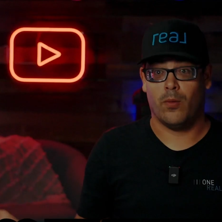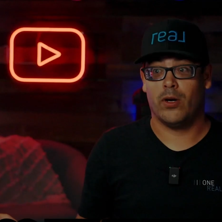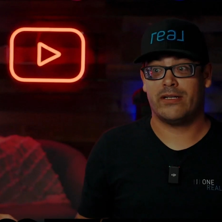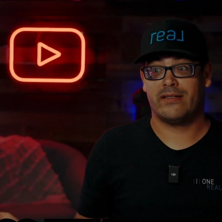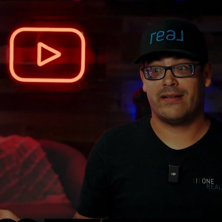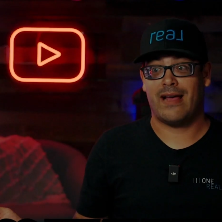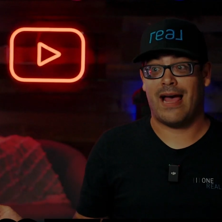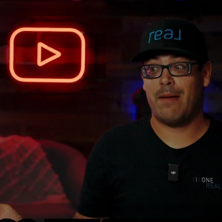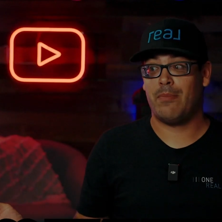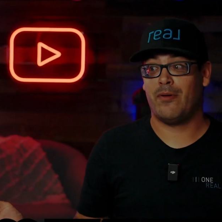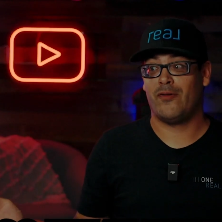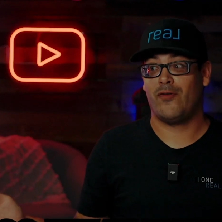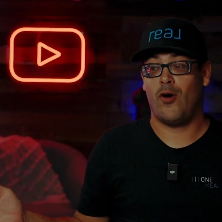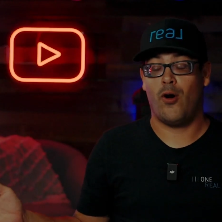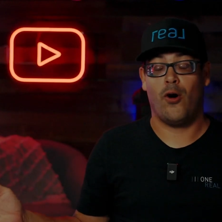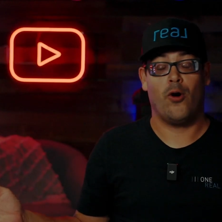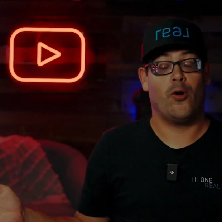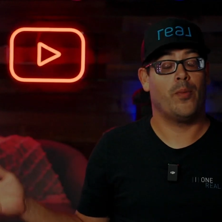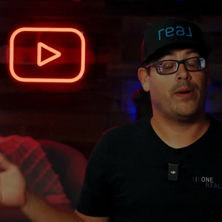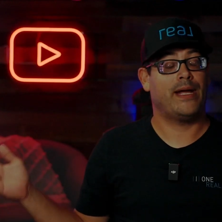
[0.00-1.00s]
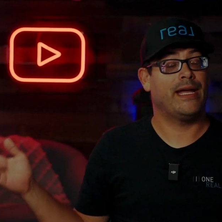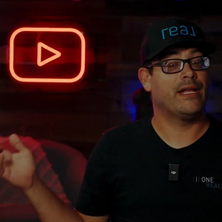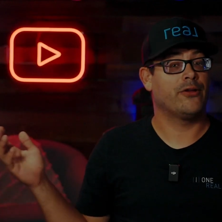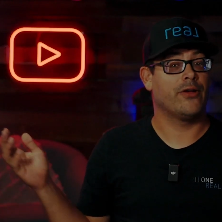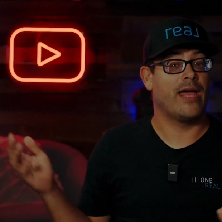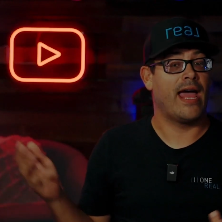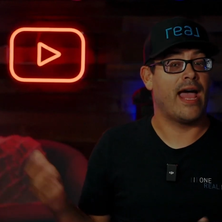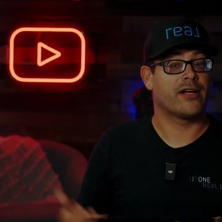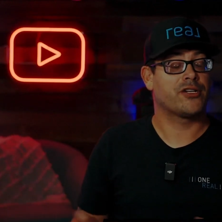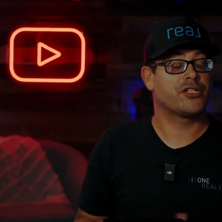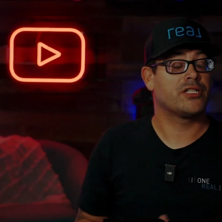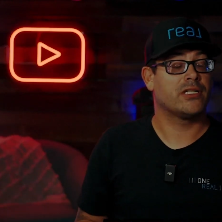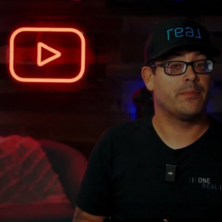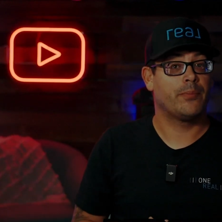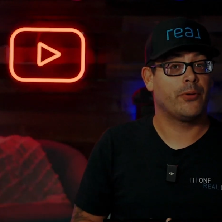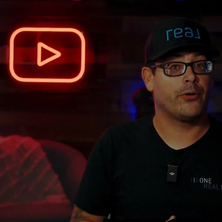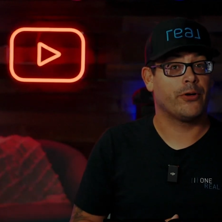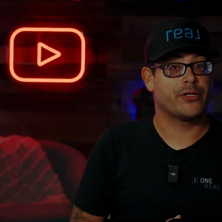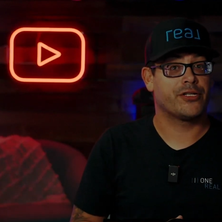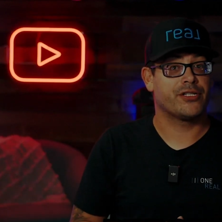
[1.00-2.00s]
what type of home can you actually
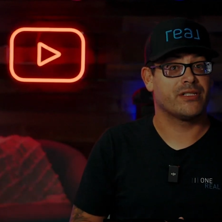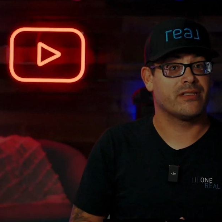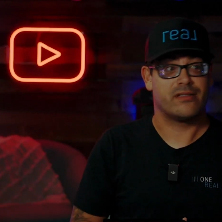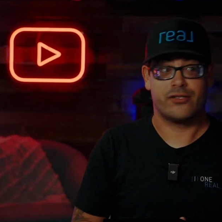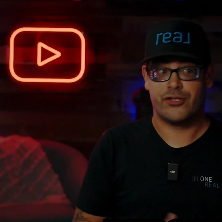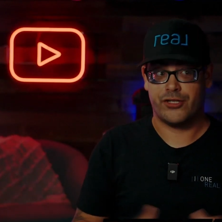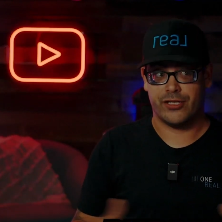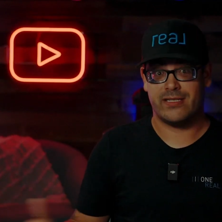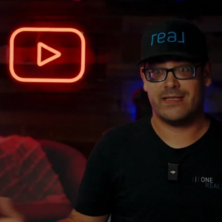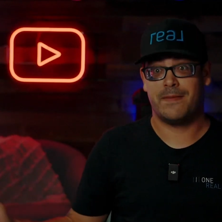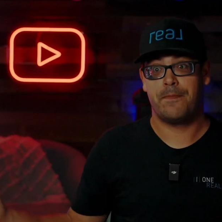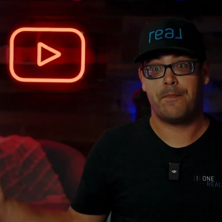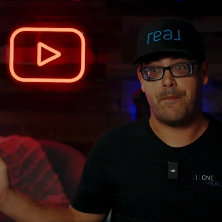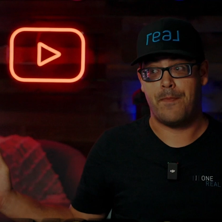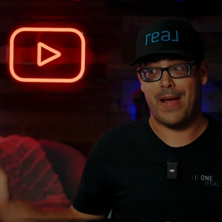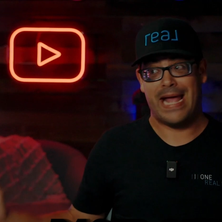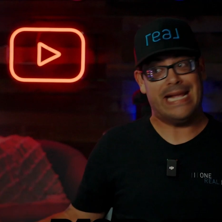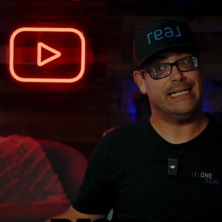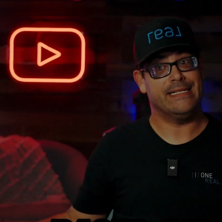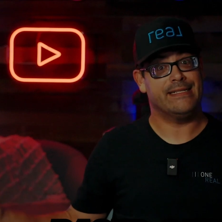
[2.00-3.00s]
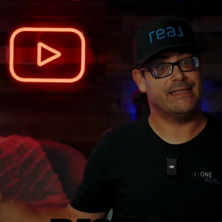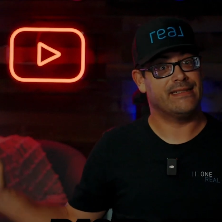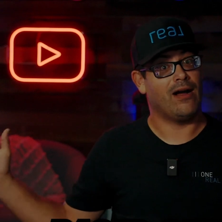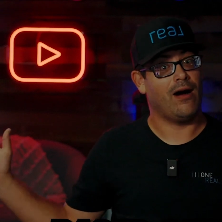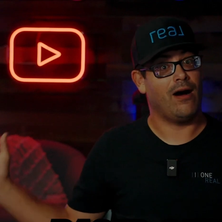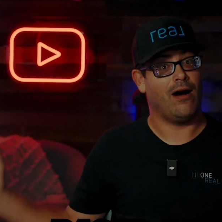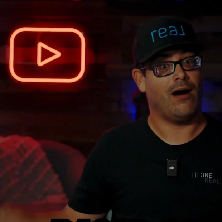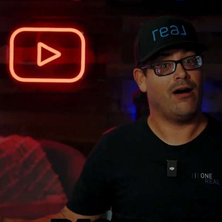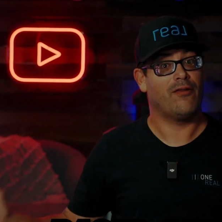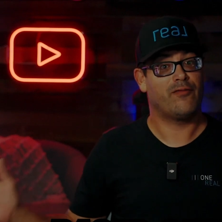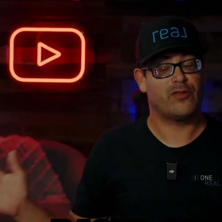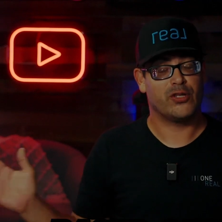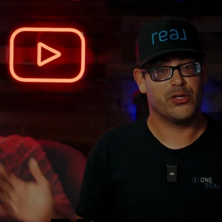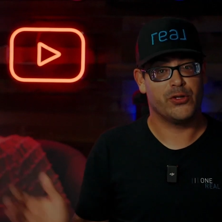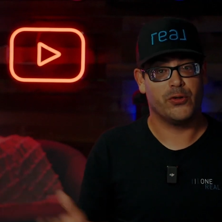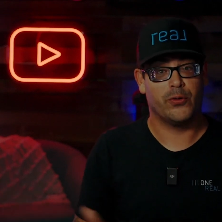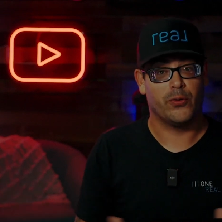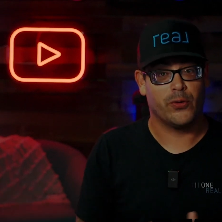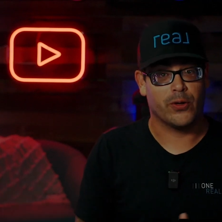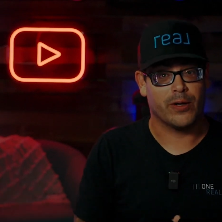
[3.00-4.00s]
purchase just based off
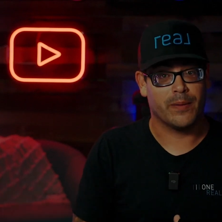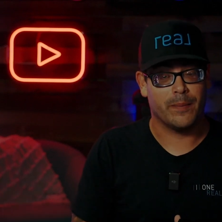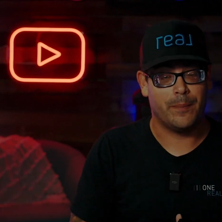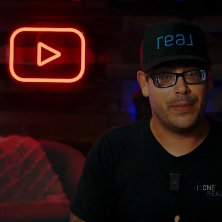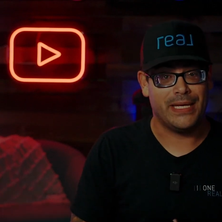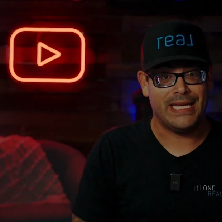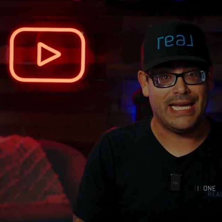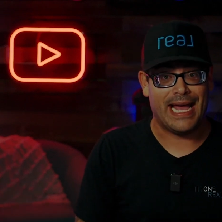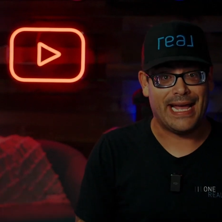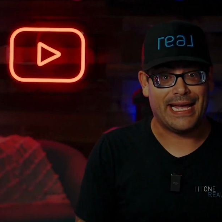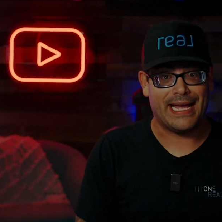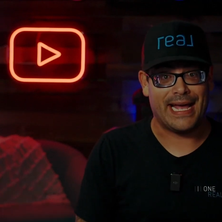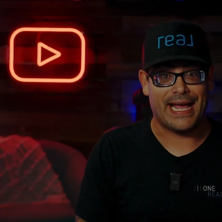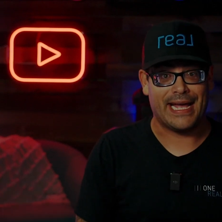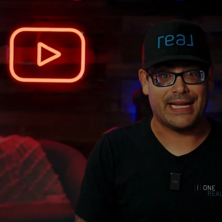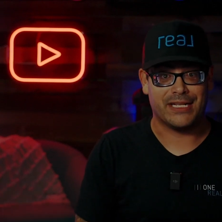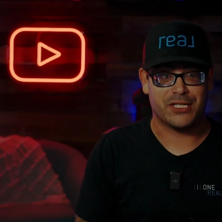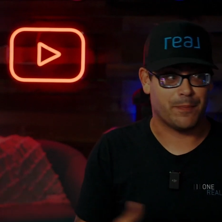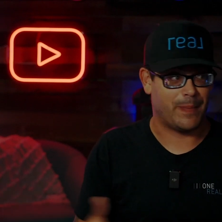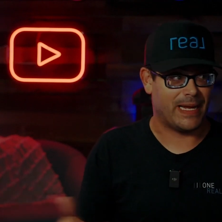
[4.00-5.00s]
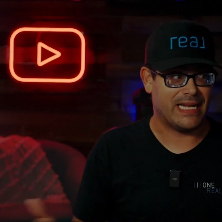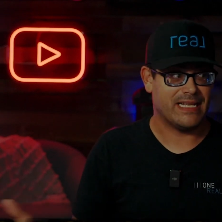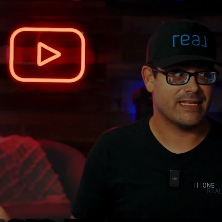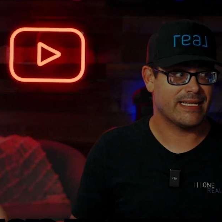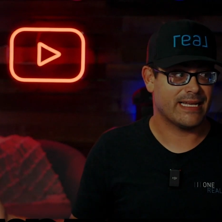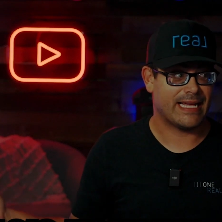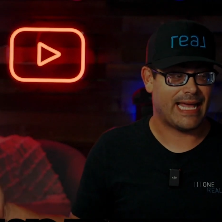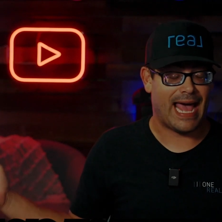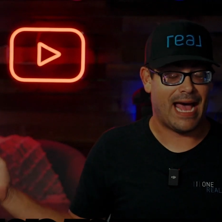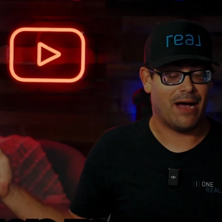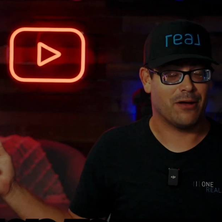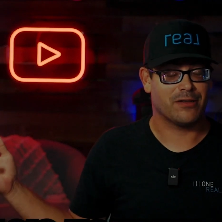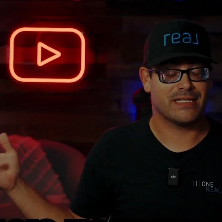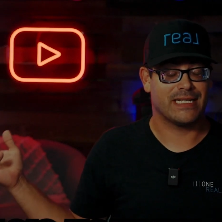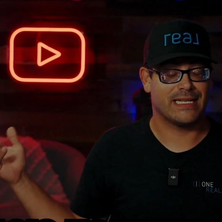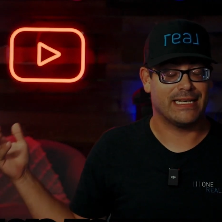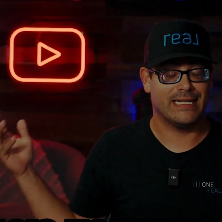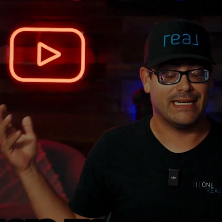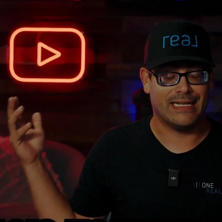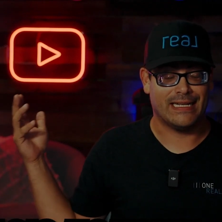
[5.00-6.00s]
your BAH, basic
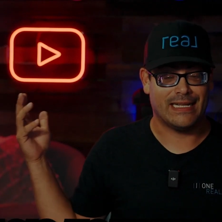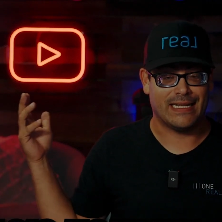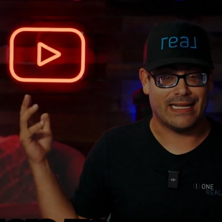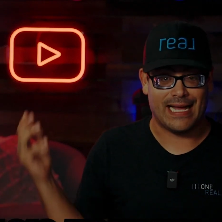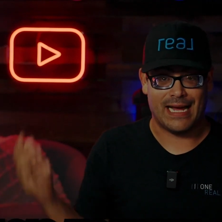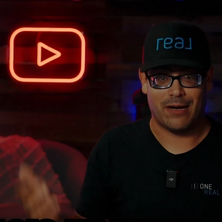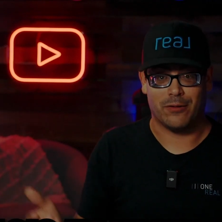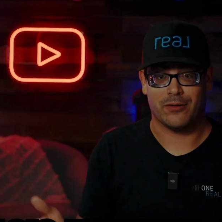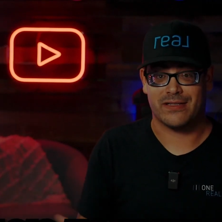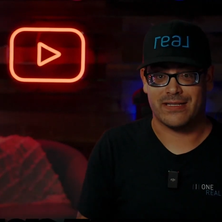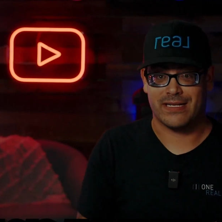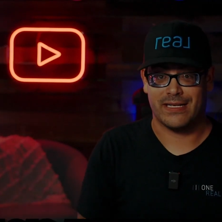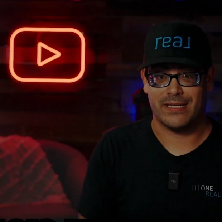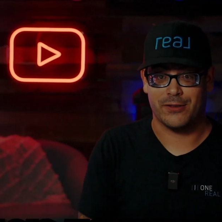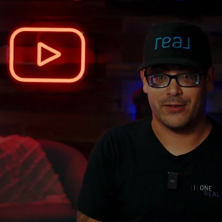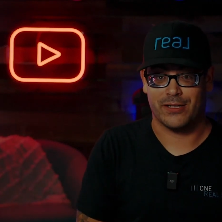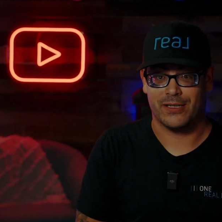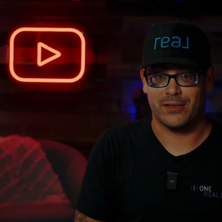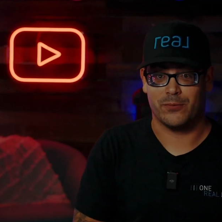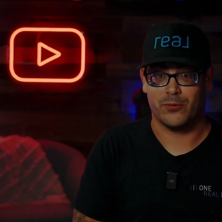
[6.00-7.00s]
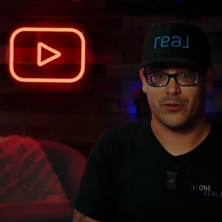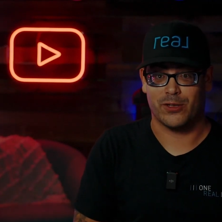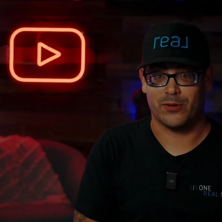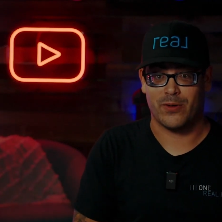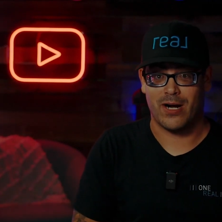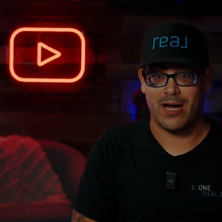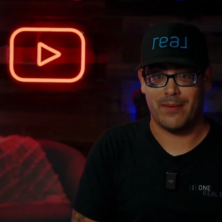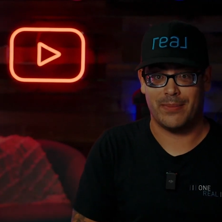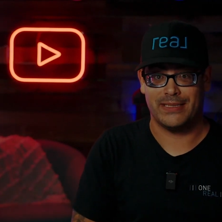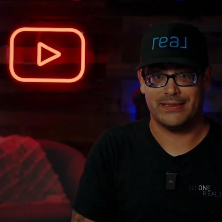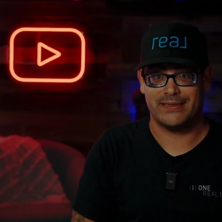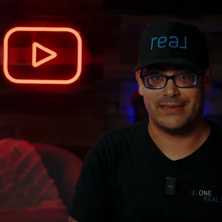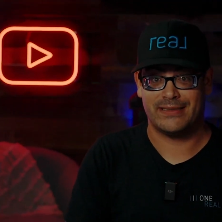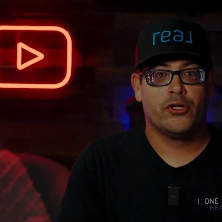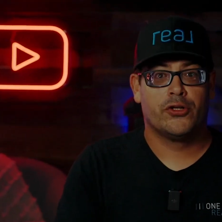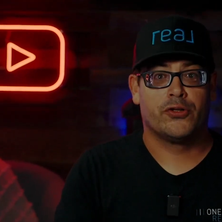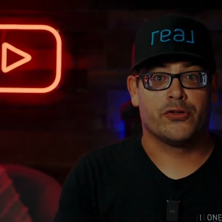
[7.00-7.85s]
housing allowance here in Warner Robins?